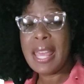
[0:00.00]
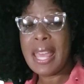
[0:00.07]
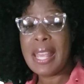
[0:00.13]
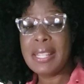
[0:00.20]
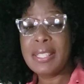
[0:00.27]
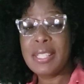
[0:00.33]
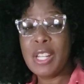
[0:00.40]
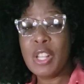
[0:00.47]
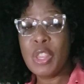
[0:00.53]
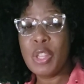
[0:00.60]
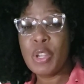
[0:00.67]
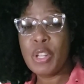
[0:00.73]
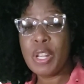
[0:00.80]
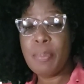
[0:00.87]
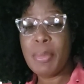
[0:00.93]
as they
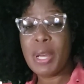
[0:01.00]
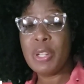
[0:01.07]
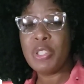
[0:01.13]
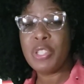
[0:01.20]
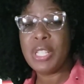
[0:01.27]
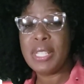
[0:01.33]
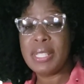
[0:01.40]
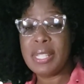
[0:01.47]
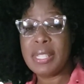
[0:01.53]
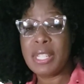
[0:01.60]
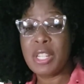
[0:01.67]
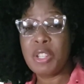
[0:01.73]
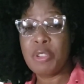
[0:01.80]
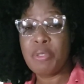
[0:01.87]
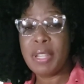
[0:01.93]
learn about Jesus
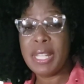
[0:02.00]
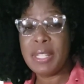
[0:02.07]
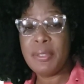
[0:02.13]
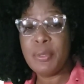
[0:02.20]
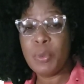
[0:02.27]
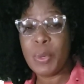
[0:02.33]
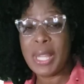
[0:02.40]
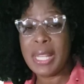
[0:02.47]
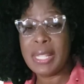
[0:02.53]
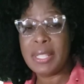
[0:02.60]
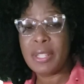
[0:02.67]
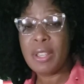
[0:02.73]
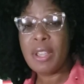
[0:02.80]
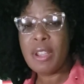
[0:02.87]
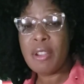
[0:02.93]
in creative ways
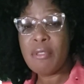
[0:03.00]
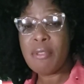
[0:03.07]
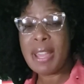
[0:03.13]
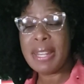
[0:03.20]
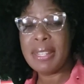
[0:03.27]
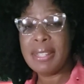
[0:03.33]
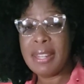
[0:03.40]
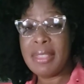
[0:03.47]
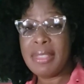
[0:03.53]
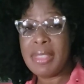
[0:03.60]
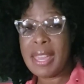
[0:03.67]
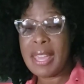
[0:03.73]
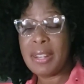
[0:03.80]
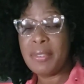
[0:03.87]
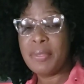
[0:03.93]
rather than
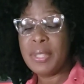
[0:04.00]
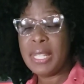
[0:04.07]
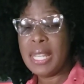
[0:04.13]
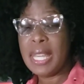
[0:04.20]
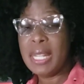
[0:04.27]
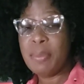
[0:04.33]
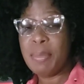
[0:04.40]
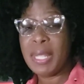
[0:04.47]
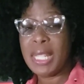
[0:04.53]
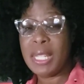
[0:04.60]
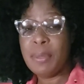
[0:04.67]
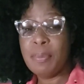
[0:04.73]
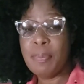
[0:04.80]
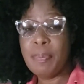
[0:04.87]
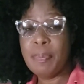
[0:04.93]
that of the enemy.